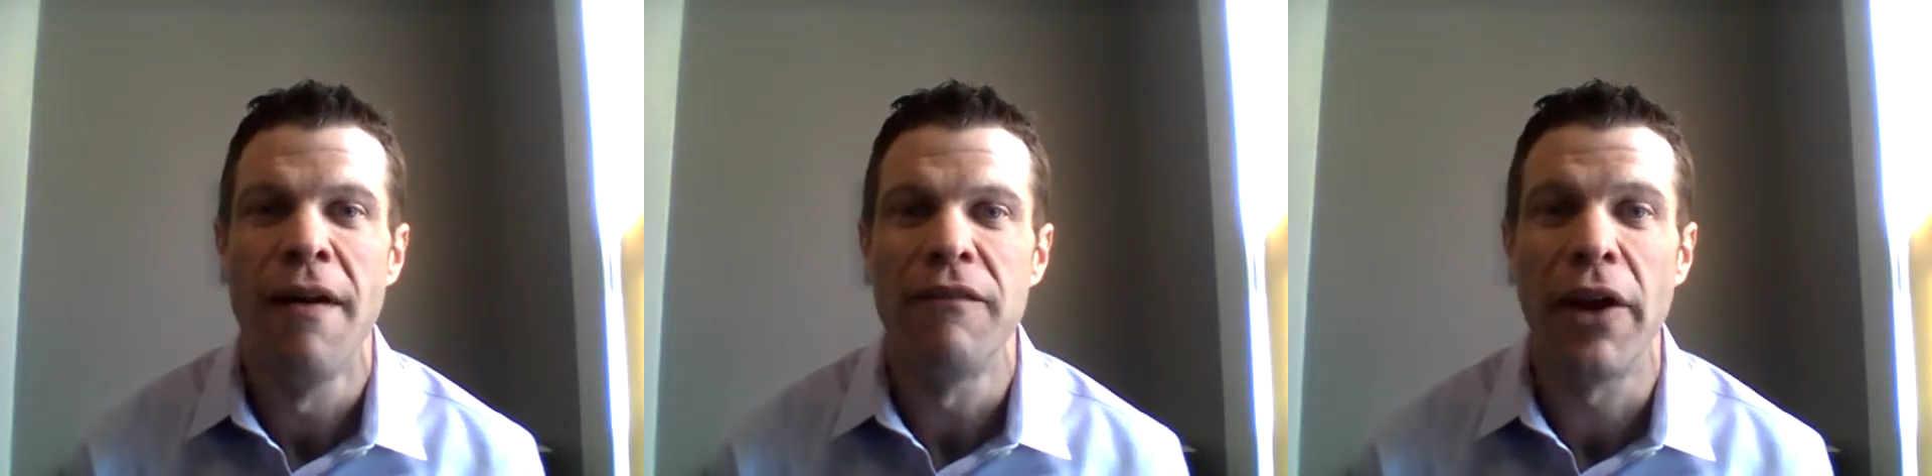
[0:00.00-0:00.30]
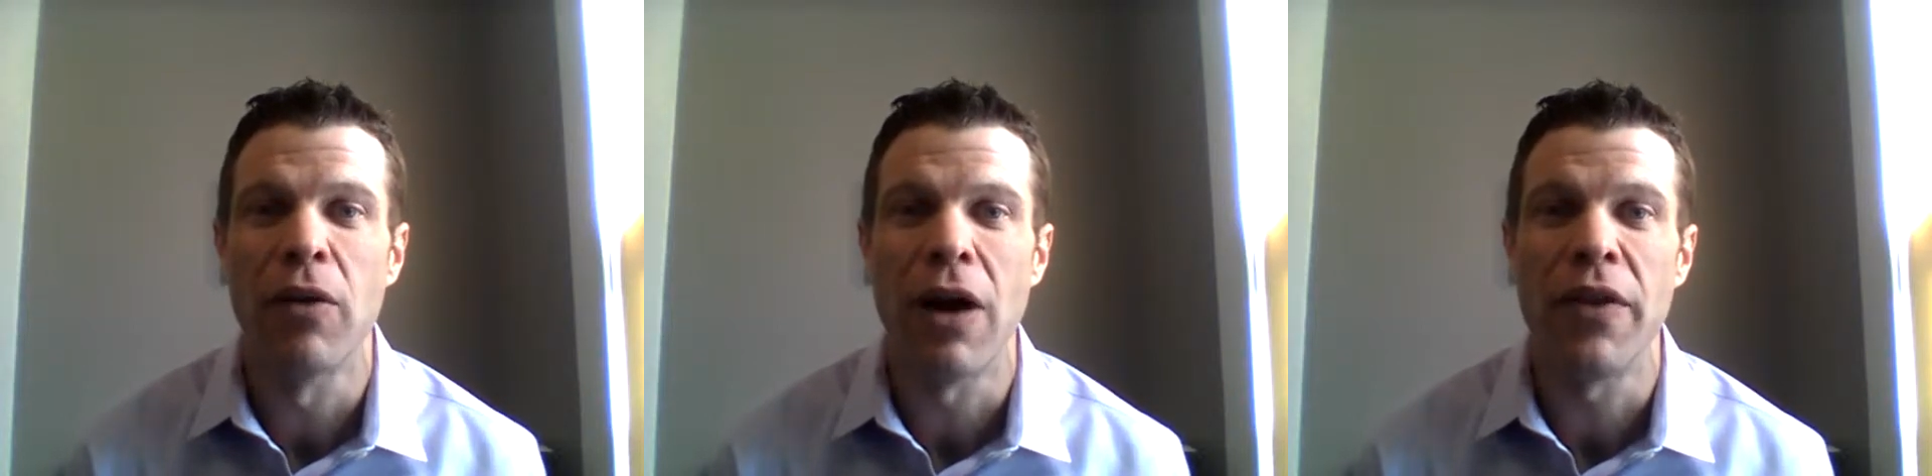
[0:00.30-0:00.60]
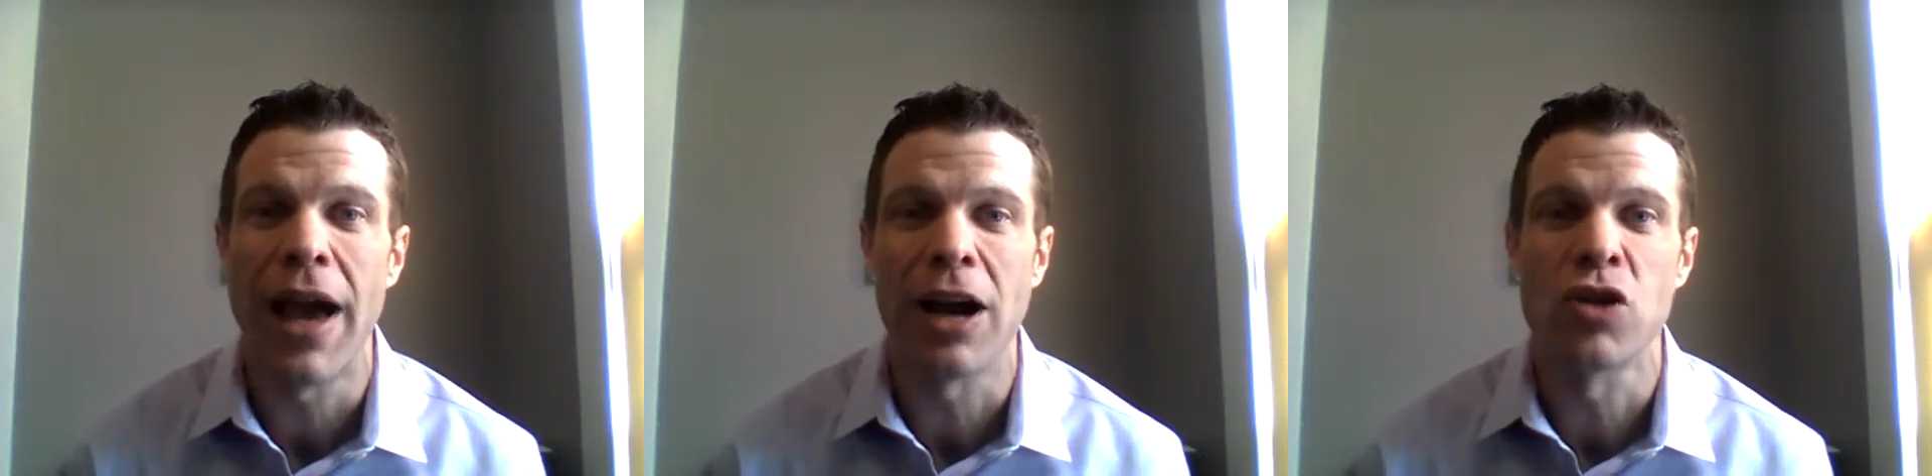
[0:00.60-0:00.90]
figure out
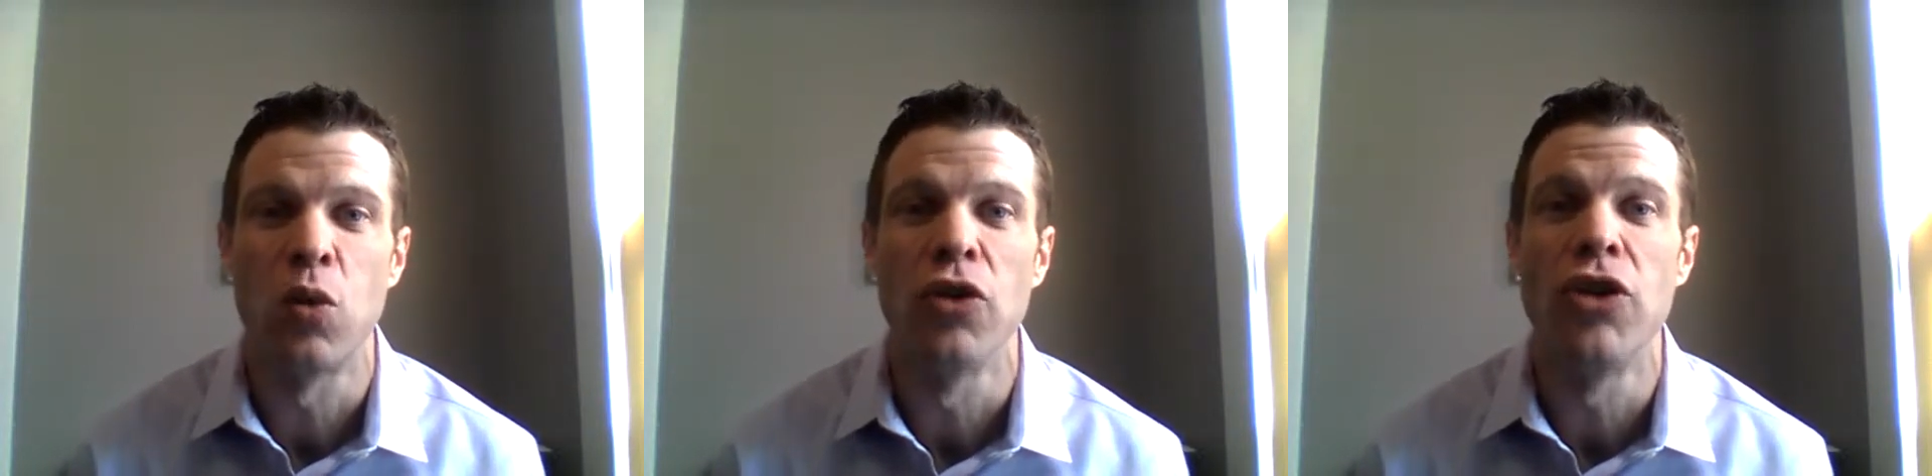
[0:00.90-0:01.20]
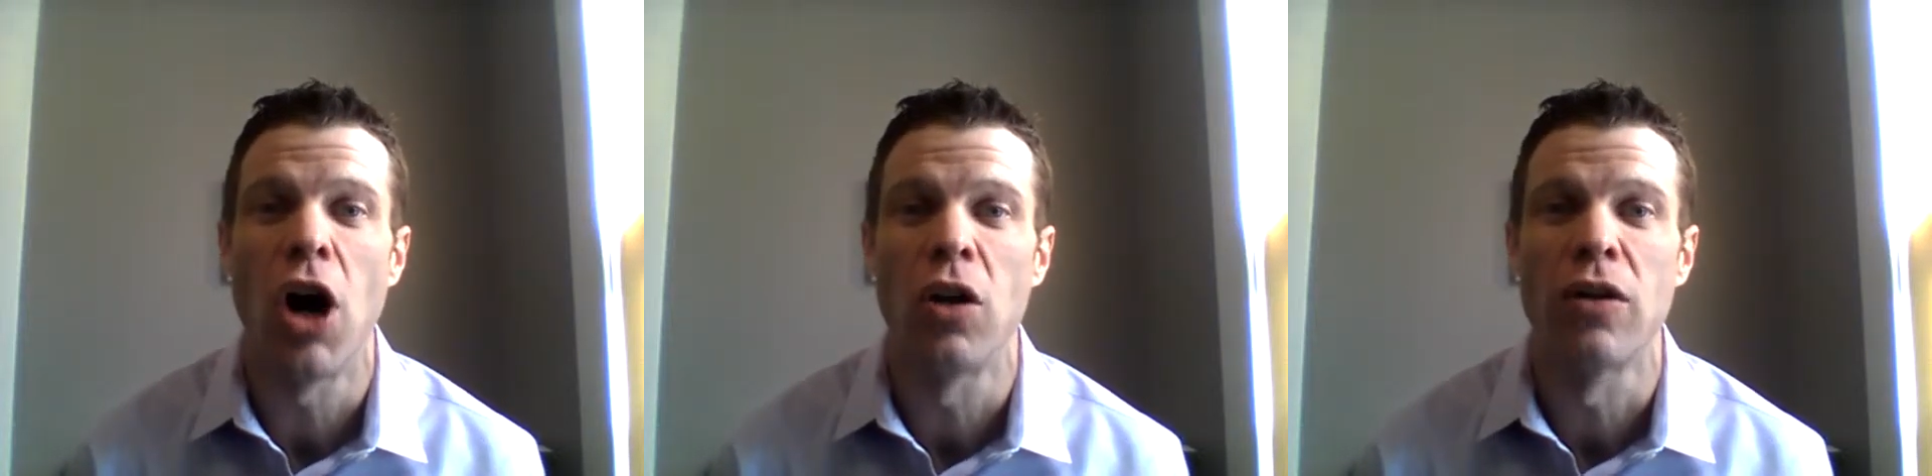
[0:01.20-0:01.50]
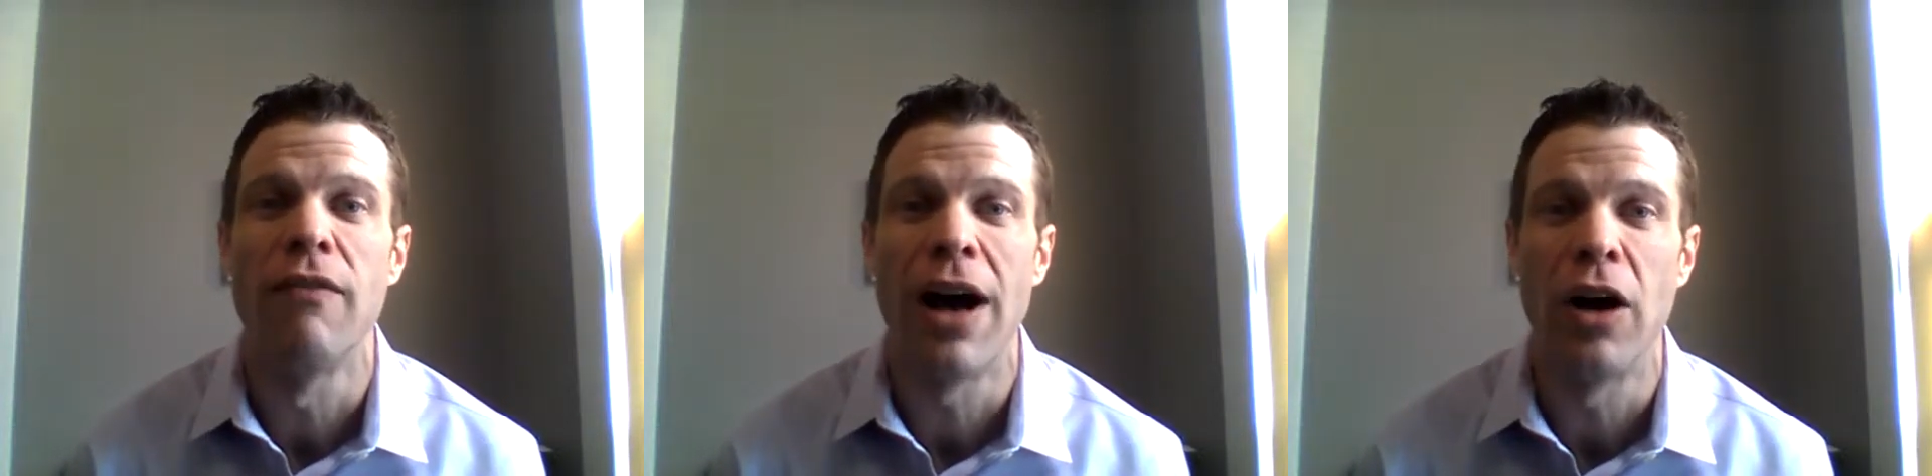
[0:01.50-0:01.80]
the actual
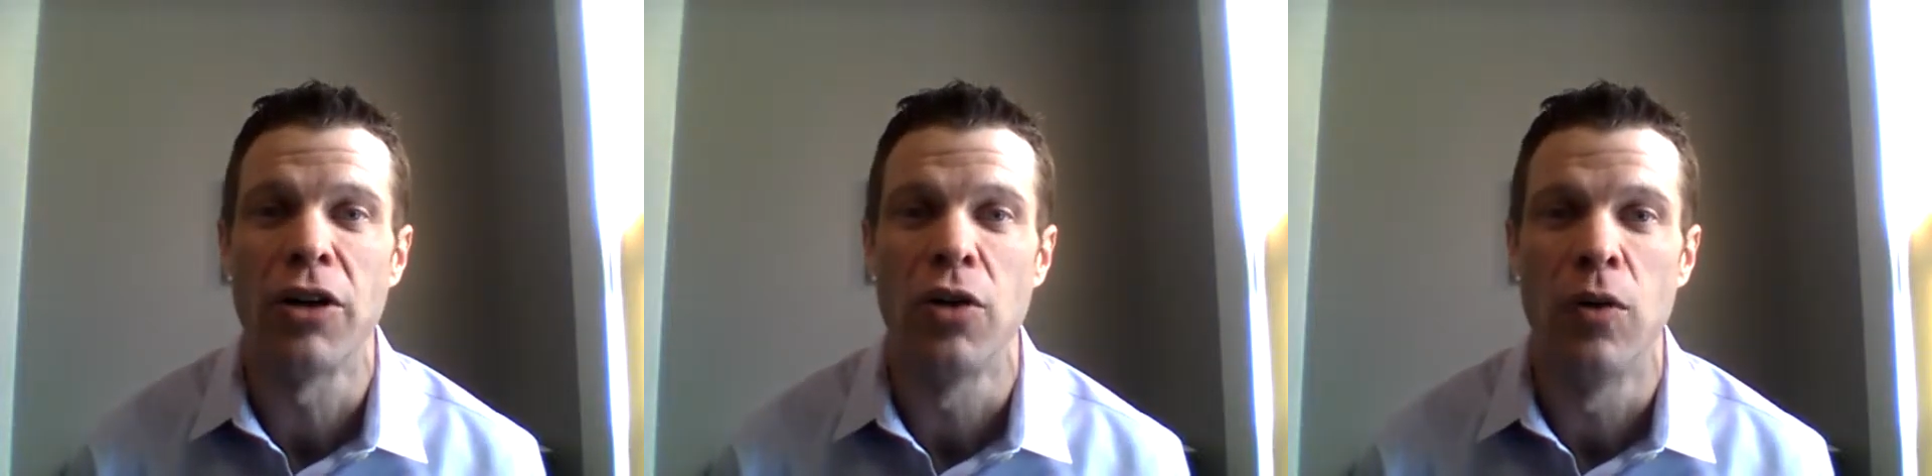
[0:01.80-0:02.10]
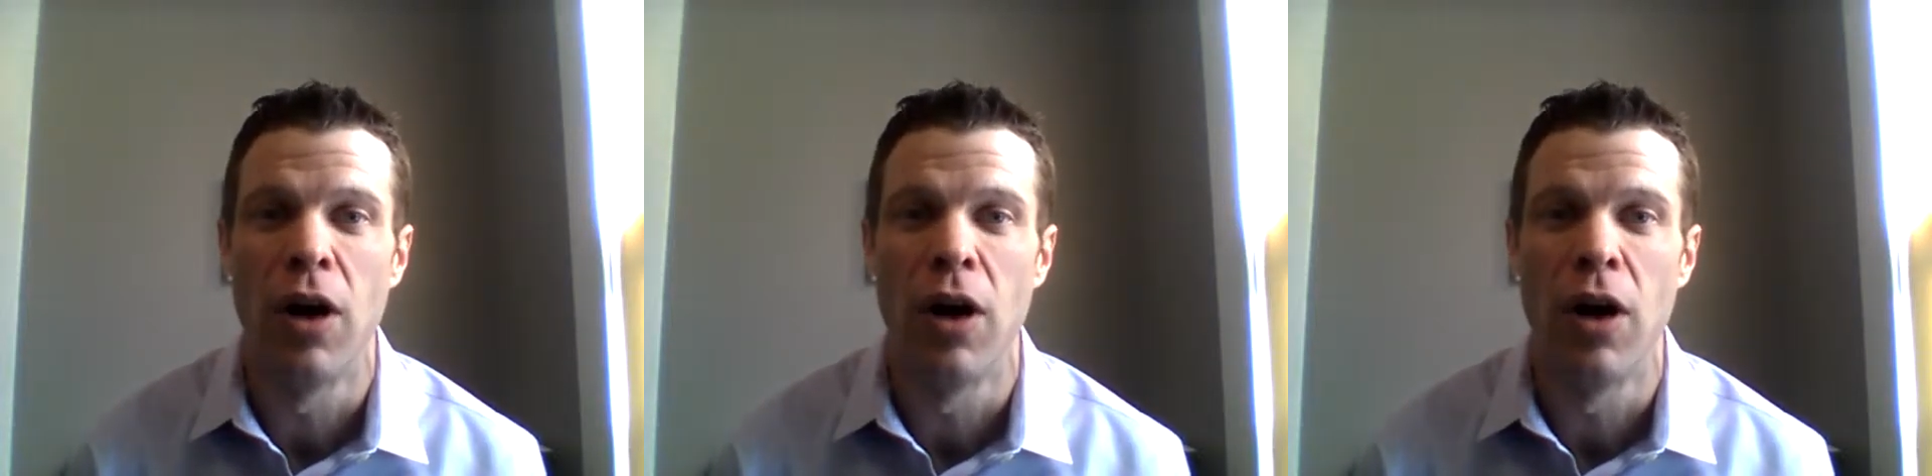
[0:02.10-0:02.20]
dollar value